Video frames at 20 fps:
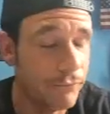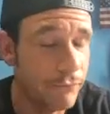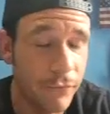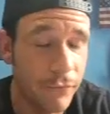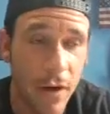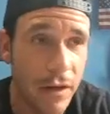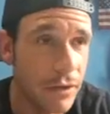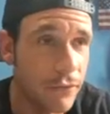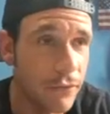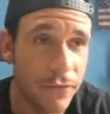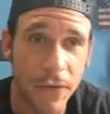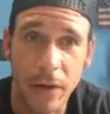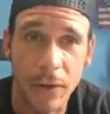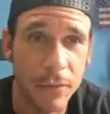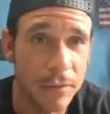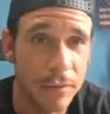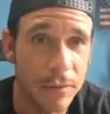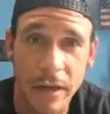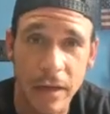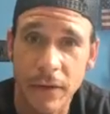fucking
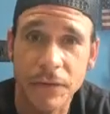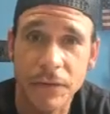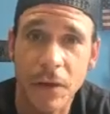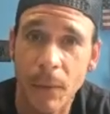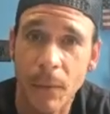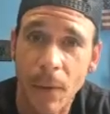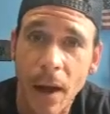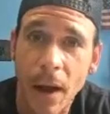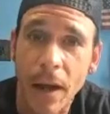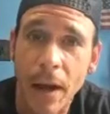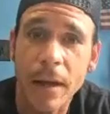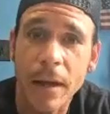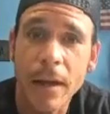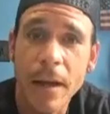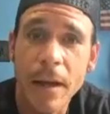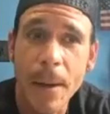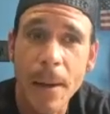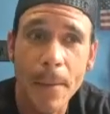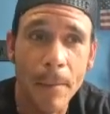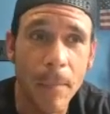fail left and right,
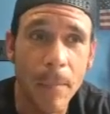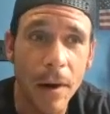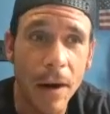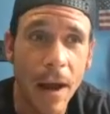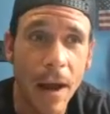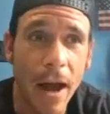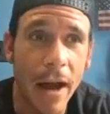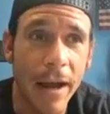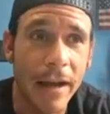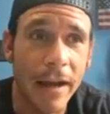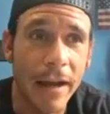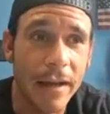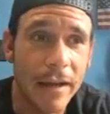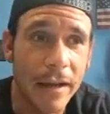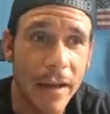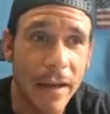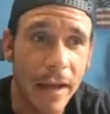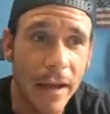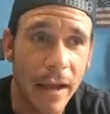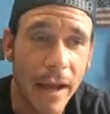but I
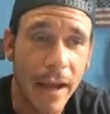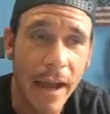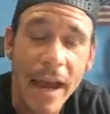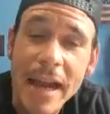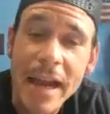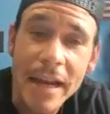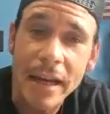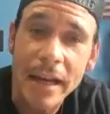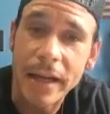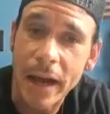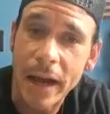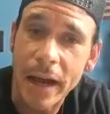hate it.